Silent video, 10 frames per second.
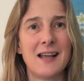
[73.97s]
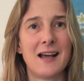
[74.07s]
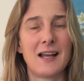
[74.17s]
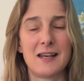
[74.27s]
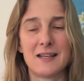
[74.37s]

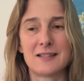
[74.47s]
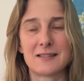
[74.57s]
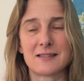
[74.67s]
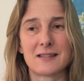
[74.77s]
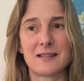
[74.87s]
I
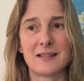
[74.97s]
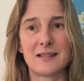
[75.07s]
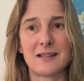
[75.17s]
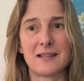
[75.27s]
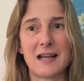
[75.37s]
learned
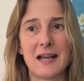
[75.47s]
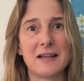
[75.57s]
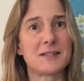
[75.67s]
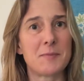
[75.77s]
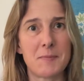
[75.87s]

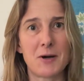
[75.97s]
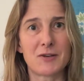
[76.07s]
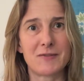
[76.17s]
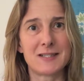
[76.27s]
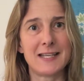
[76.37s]
to be part
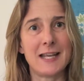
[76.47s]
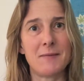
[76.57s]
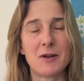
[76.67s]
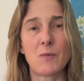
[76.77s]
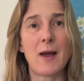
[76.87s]
of a team
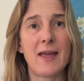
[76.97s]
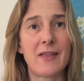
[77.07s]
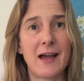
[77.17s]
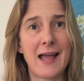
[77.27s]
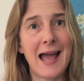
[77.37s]
in a way
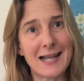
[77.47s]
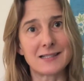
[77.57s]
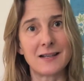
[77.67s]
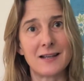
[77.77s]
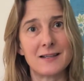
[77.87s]
that I
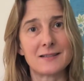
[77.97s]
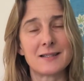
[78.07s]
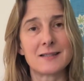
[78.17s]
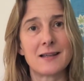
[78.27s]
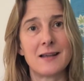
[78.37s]
hadn't learnt
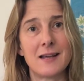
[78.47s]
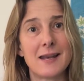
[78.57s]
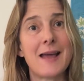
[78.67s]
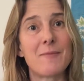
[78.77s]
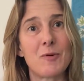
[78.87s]
as a
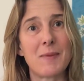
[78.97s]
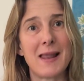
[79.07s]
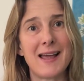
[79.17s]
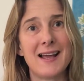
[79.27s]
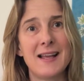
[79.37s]
netball
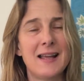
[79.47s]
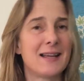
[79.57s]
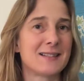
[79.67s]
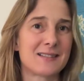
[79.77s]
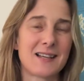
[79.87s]
player,
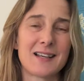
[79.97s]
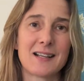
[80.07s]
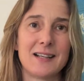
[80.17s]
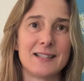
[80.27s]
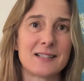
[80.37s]
and
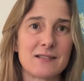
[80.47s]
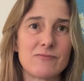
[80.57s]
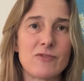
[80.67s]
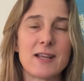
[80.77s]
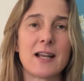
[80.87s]
certainly didn't
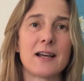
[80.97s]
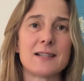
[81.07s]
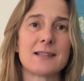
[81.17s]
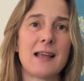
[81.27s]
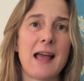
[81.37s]

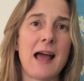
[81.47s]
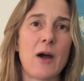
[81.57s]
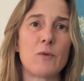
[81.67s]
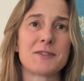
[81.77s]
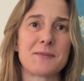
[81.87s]
realise how
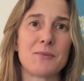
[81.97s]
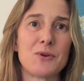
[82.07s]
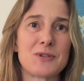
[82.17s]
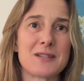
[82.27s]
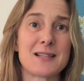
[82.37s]
it was
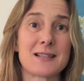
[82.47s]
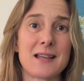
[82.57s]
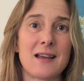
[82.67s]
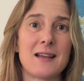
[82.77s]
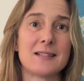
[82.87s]
important as
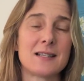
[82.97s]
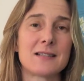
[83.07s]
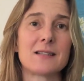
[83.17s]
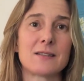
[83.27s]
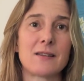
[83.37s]
a
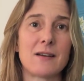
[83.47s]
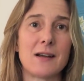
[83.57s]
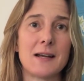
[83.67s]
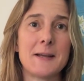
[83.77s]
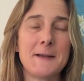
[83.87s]
discus thrower.